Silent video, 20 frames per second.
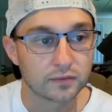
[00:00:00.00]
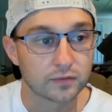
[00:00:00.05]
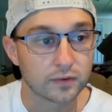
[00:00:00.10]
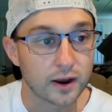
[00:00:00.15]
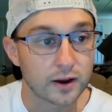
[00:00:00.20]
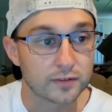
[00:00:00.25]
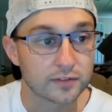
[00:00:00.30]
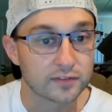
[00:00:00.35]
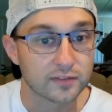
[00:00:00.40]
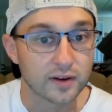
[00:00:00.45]

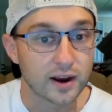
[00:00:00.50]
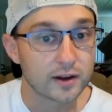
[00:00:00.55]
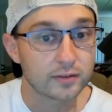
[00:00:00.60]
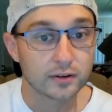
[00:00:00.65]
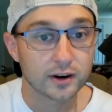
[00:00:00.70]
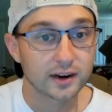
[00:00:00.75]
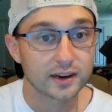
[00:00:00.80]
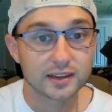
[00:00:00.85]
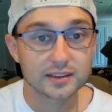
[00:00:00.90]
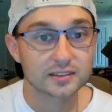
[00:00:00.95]

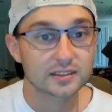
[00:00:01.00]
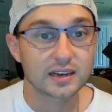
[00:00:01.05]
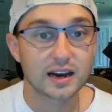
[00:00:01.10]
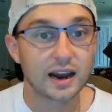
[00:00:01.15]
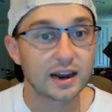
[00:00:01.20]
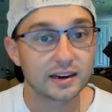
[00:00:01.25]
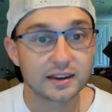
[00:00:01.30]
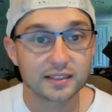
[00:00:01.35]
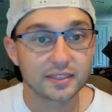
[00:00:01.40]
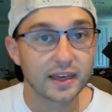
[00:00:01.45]
Frederick is
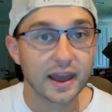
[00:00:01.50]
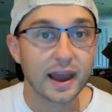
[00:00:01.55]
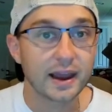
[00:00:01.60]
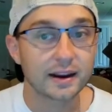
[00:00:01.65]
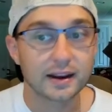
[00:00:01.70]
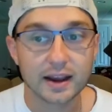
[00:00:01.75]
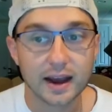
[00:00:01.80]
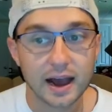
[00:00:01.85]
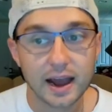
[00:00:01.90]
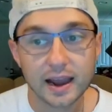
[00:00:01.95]
kind of
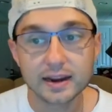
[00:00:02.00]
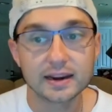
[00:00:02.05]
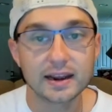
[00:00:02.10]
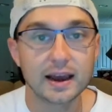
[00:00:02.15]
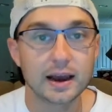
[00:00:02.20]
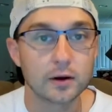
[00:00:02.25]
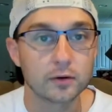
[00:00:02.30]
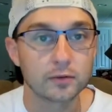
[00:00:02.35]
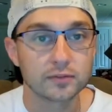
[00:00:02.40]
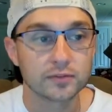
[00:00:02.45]
that guy
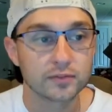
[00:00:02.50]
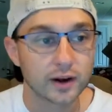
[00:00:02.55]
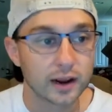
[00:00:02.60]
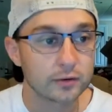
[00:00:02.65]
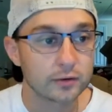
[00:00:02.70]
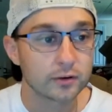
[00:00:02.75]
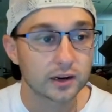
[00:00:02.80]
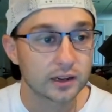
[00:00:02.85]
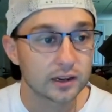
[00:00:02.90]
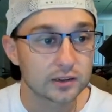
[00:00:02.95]
now.
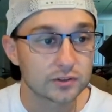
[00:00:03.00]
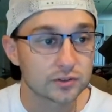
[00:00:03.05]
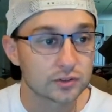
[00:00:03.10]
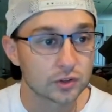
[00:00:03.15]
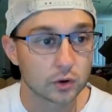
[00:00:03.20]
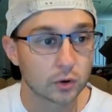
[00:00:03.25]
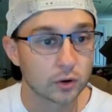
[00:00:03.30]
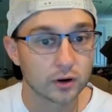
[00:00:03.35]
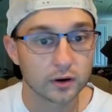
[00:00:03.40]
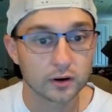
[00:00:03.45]
Frederick is
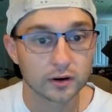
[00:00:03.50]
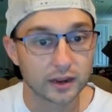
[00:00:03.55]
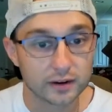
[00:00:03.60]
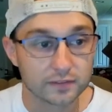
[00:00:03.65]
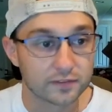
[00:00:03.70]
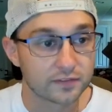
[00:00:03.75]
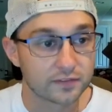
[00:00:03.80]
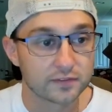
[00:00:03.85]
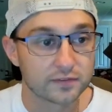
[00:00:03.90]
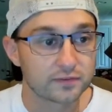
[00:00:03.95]
your
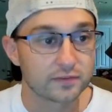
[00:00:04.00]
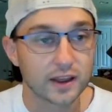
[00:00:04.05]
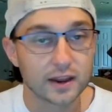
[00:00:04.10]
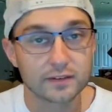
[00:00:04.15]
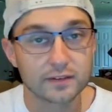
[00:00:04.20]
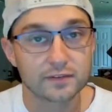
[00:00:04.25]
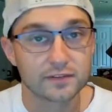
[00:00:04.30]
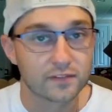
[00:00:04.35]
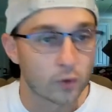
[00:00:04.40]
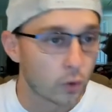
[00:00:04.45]

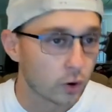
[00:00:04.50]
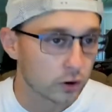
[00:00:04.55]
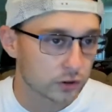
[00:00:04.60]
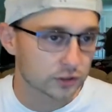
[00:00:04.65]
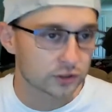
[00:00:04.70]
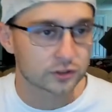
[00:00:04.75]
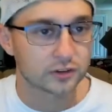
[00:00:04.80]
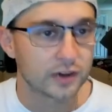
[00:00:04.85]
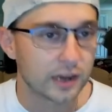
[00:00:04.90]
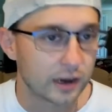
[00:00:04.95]

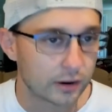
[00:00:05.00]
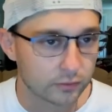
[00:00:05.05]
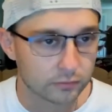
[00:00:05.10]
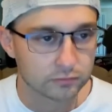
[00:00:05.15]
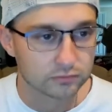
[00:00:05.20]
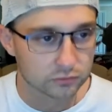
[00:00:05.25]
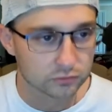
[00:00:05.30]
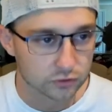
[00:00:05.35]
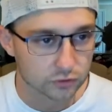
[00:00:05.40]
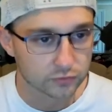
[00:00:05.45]
enforcer now.
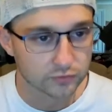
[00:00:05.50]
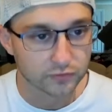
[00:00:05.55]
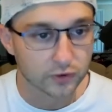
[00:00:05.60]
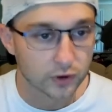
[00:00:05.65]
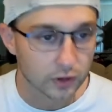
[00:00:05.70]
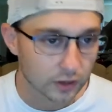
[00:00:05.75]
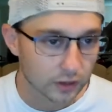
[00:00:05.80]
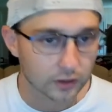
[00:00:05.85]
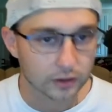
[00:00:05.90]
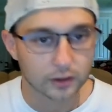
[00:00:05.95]

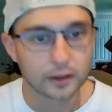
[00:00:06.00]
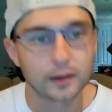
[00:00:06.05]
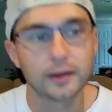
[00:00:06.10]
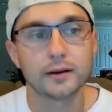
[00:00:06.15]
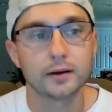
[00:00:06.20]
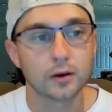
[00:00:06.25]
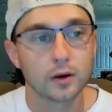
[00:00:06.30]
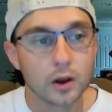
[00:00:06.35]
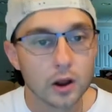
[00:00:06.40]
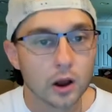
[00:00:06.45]
Full
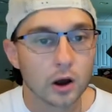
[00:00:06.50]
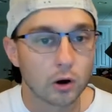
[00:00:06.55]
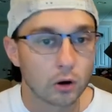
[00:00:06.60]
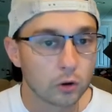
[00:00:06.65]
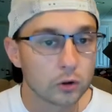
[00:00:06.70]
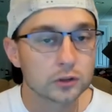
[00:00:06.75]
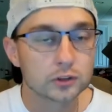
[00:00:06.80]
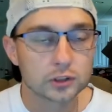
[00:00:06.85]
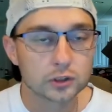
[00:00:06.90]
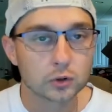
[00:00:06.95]

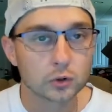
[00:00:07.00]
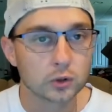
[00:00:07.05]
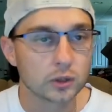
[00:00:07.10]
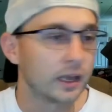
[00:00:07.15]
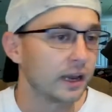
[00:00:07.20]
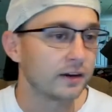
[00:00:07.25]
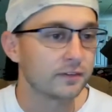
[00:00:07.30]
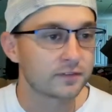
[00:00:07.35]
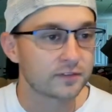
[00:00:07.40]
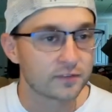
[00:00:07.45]
old school
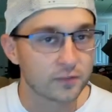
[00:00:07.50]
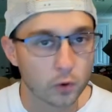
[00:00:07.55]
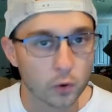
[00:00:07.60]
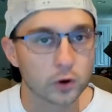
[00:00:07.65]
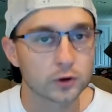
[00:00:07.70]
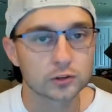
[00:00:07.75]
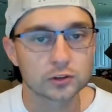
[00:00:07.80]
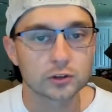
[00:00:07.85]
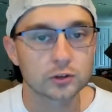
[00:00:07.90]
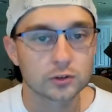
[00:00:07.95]

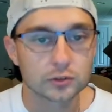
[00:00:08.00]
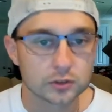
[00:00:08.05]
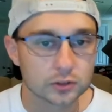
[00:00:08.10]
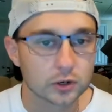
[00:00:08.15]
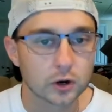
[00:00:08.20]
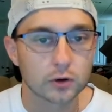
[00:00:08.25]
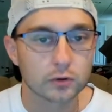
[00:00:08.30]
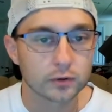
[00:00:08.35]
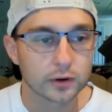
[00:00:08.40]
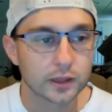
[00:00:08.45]
enforcers
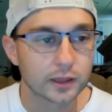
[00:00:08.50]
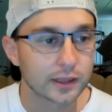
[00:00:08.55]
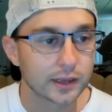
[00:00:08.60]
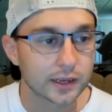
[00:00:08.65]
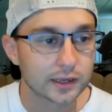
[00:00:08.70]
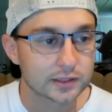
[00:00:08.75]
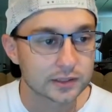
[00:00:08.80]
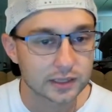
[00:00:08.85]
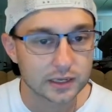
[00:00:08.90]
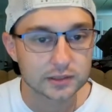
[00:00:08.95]
don't really
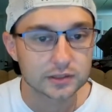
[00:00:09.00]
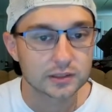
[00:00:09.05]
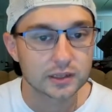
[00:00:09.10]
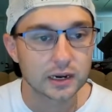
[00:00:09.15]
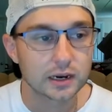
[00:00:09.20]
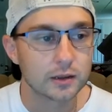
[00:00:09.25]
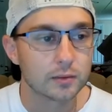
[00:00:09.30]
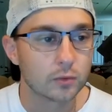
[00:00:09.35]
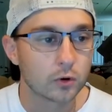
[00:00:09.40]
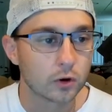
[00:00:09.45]
exist
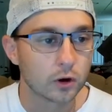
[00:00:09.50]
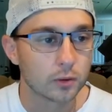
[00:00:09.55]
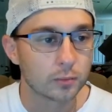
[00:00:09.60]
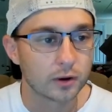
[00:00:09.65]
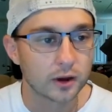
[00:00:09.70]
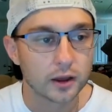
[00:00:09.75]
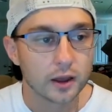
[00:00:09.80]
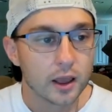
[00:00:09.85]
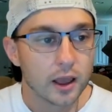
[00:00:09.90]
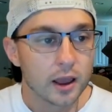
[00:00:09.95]
anymore,
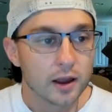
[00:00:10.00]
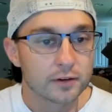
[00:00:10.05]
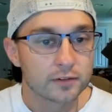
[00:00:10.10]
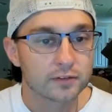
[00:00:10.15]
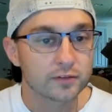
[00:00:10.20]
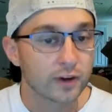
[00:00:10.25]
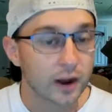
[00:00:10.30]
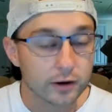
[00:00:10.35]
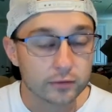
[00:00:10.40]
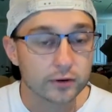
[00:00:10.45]
but
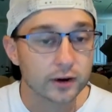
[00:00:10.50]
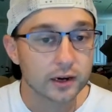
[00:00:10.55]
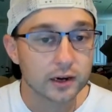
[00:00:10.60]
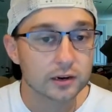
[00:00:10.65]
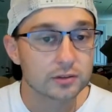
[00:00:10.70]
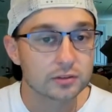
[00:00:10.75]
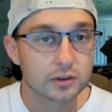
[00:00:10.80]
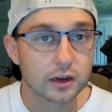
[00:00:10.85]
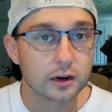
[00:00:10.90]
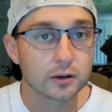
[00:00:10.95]
Frederick
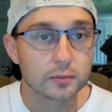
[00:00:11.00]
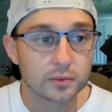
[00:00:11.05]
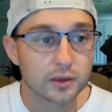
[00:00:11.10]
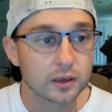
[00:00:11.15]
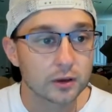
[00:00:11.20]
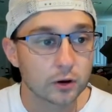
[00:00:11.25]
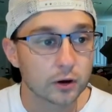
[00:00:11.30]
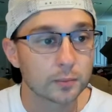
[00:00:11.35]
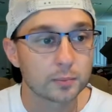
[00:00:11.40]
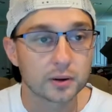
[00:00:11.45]
is going to be
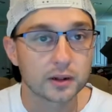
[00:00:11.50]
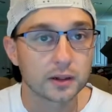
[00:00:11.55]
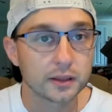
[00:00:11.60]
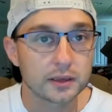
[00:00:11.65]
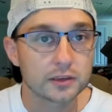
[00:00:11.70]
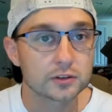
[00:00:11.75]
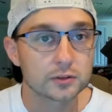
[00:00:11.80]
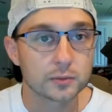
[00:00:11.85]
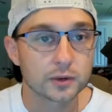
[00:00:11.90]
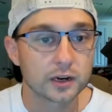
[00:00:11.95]
your
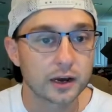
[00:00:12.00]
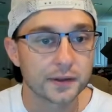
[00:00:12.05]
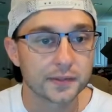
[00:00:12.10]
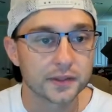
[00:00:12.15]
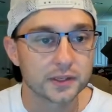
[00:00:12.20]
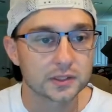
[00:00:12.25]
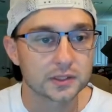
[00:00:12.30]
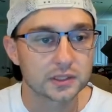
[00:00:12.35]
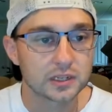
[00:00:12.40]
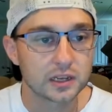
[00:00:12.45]
policeman on
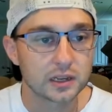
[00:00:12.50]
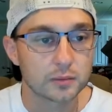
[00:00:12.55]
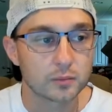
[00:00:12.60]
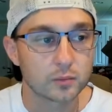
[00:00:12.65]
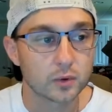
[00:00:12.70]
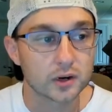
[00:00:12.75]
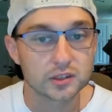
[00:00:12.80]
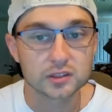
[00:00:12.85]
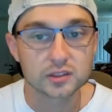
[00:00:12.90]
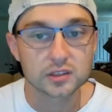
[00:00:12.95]
this team.
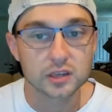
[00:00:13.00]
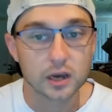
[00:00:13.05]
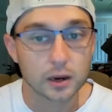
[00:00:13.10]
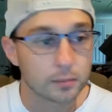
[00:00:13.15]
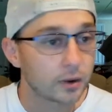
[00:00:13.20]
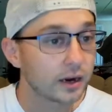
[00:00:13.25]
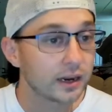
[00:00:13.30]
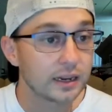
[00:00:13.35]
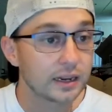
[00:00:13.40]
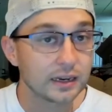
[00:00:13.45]
When
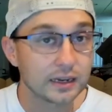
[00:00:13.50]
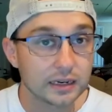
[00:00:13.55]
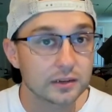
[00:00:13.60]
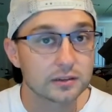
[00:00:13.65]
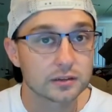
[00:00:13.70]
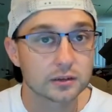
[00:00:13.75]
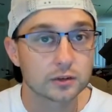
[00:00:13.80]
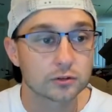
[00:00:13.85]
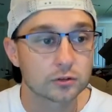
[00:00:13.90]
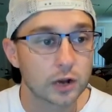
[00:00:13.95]
somebody
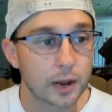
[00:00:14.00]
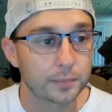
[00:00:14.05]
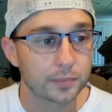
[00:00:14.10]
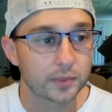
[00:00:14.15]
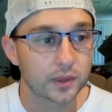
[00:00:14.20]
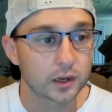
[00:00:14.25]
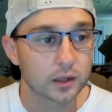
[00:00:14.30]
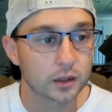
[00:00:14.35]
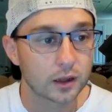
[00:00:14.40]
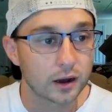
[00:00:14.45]
needs to drop
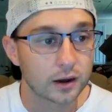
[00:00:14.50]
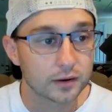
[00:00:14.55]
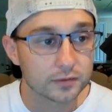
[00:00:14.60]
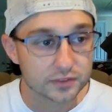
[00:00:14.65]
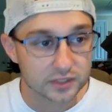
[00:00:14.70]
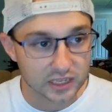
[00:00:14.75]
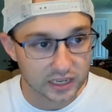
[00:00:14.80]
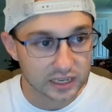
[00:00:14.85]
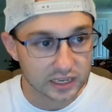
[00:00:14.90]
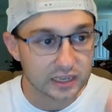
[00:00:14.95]
the
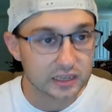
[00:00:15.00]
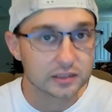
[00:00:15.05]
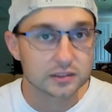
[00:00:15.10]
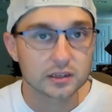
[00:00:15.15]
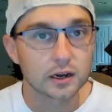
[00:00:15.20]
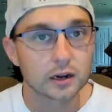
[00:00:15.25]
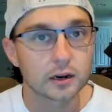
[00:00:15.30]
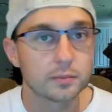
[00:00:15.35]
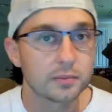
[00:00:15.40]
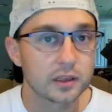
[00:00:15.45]
gloves, he is
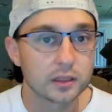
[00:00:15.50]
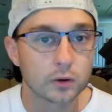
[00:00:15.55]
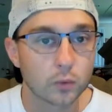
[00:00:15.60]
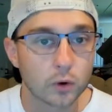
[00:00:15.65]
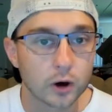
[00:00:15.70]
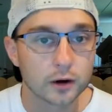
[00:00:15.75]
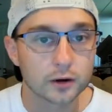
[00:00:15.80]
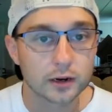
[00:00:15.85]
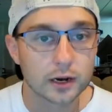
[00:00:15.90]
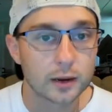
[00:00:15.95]
going to be the
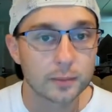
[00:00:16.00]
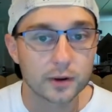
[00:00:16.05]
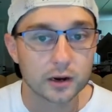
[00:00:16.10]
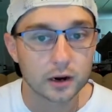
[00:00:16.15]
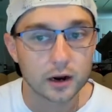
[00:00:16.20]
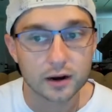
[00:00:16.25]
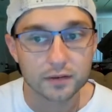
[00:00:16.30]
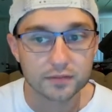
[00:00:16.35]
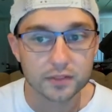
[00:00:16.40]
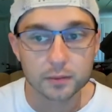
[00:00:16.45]
one coming
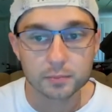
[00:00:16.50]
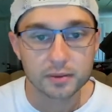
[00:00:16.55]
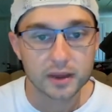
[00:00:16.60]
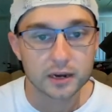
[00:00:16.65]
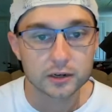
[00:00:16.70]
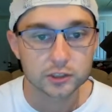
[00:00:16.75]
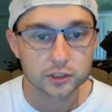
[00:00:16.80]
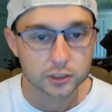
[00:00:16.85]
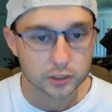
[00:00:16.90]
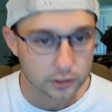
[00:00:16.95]
off the
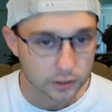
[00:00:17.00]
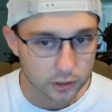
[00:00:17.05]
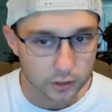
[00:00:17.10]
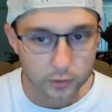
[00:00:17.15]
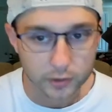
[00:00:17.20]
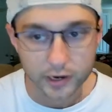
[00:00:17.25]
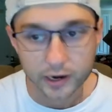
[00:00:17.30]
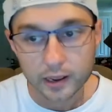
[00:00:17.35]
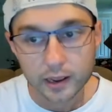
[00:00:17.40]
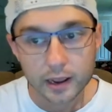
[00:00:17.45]
bench to
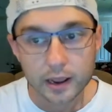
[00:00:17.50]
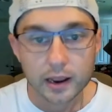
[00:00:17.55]
do it.